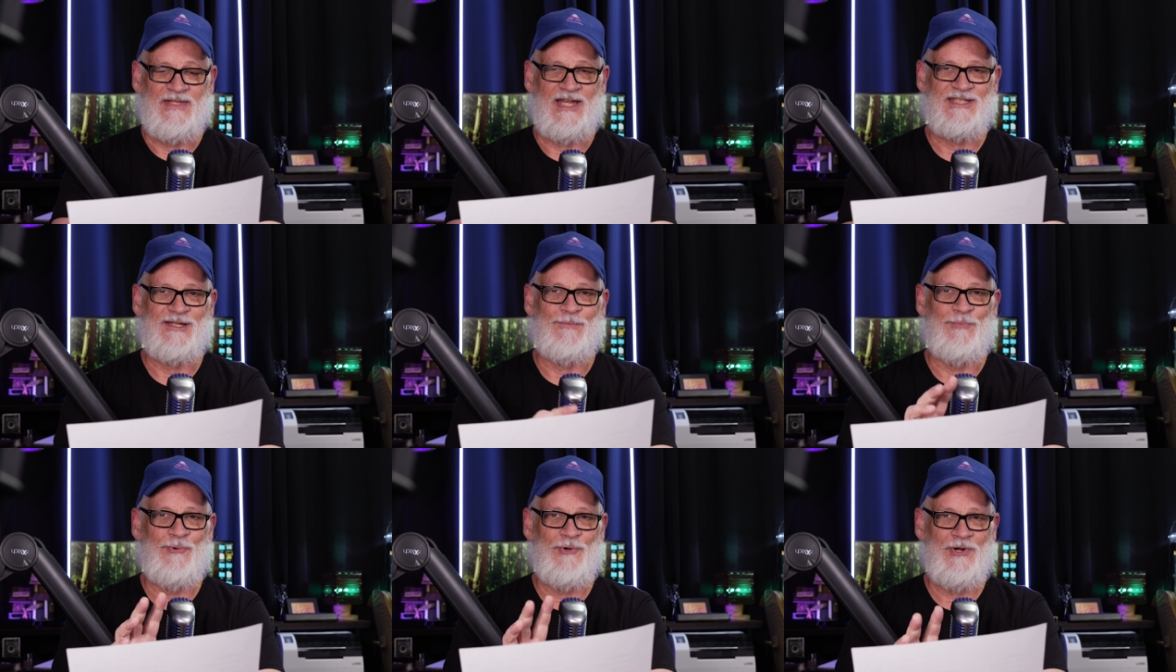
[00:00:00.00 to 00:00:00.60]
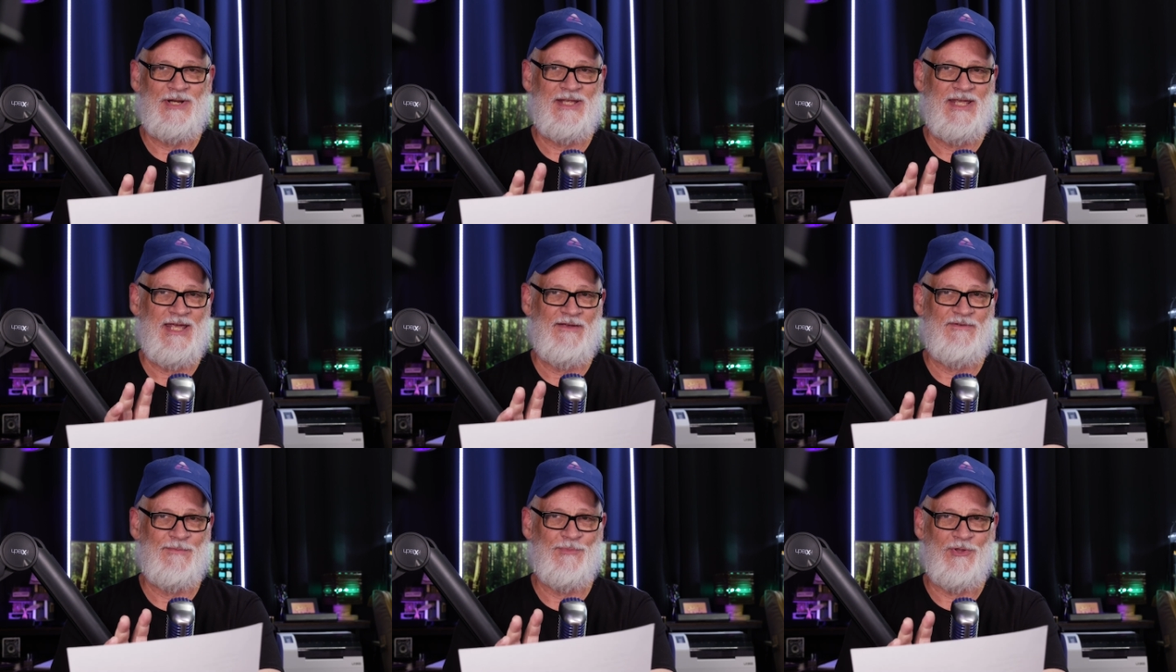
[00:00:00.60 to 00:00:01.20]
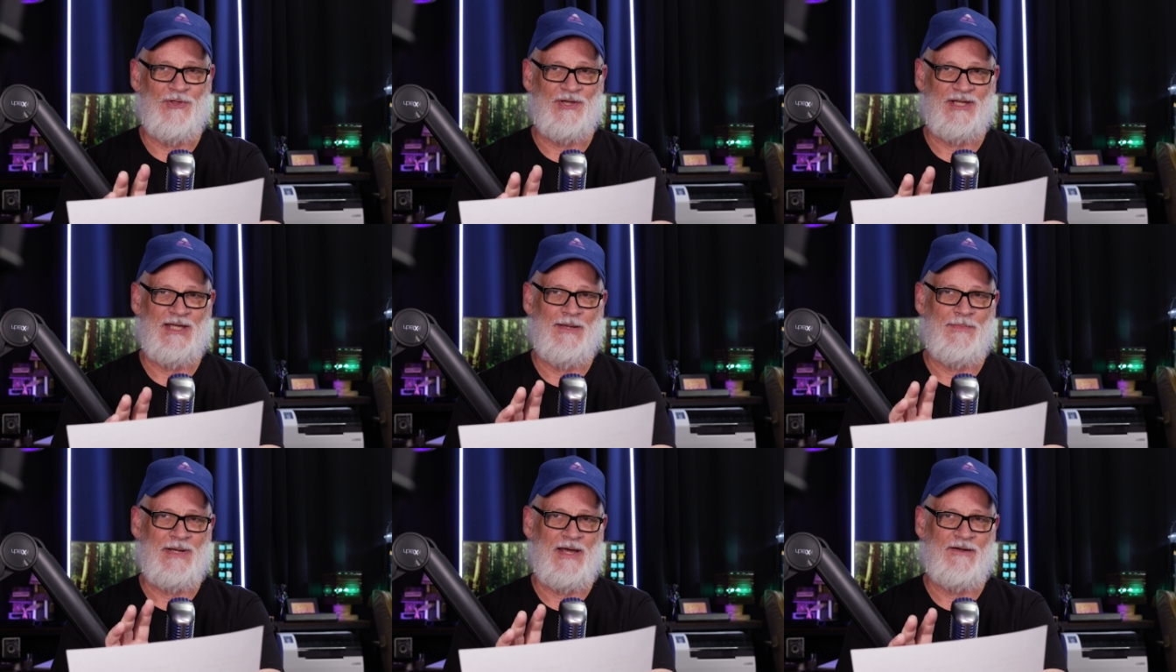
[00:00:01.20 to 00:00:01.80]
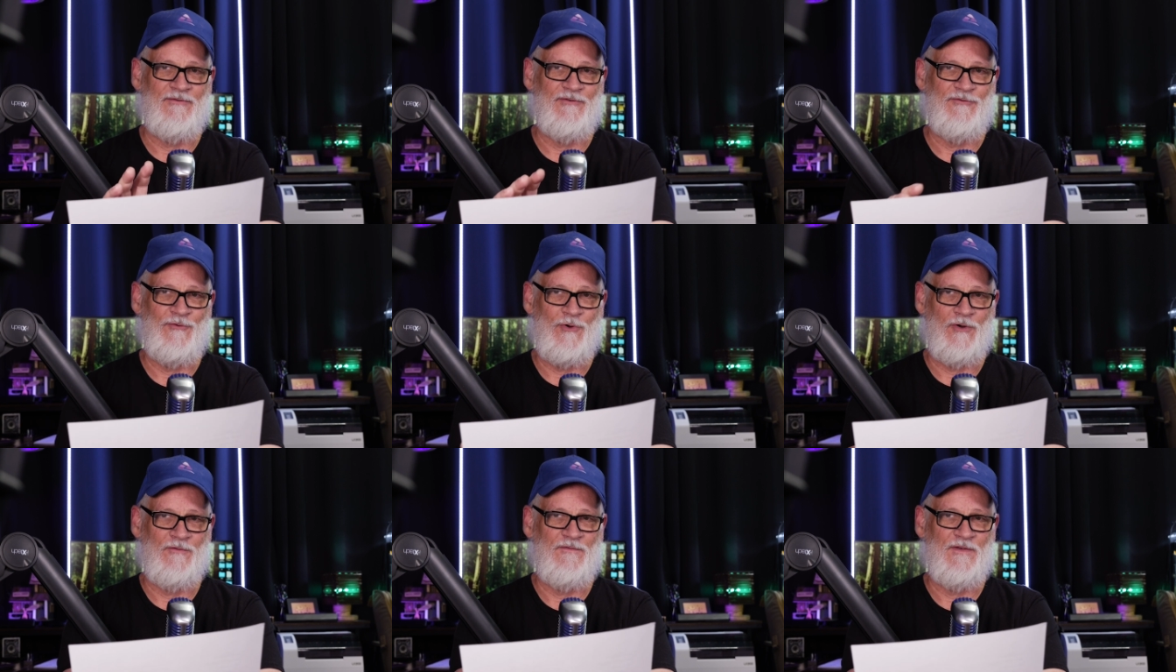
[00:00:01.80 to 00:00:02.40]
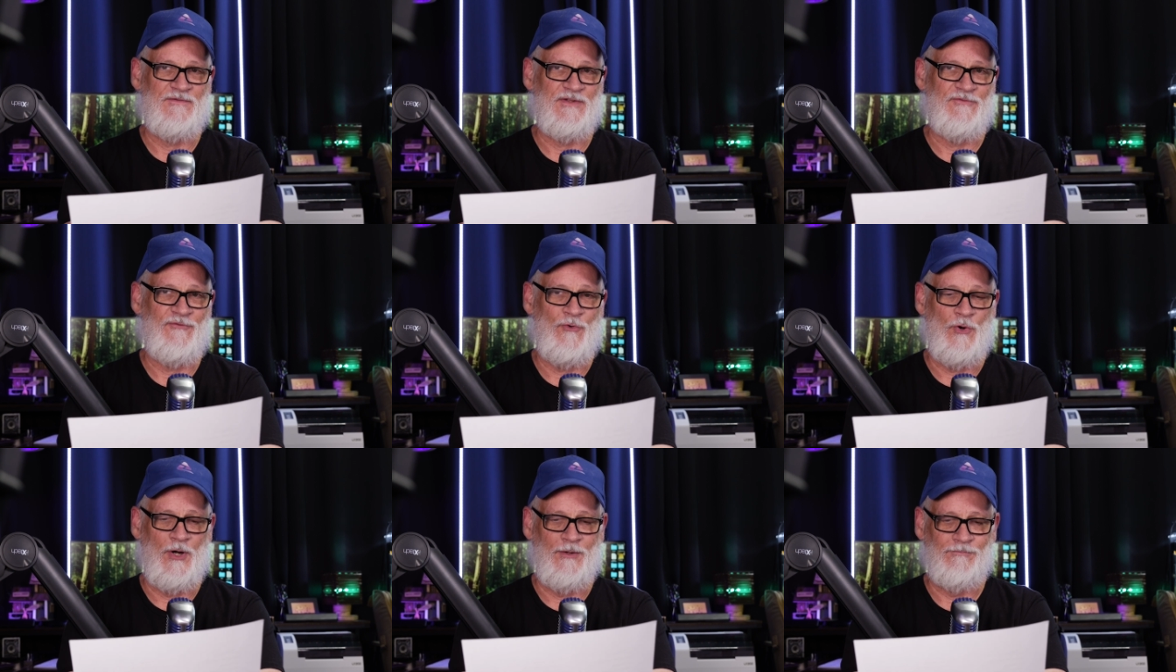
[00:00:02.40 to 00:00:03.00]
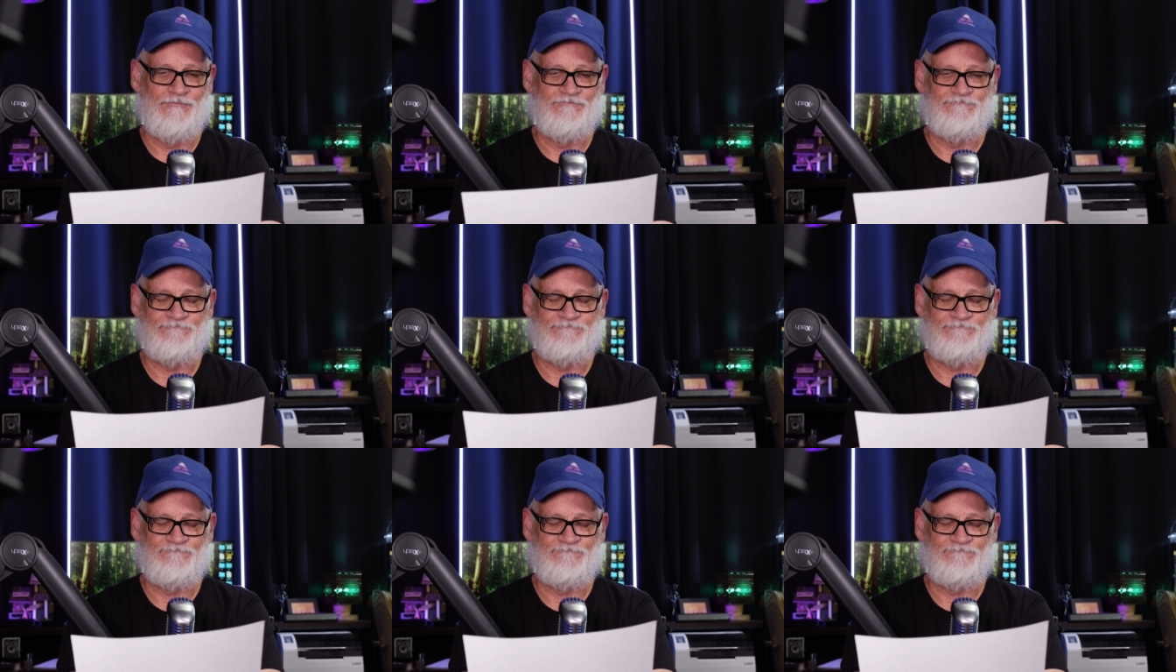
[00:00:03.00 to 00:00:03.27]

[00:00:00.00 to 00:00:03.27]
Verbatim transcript: That's a pretty heavy bullet coming out of a 454.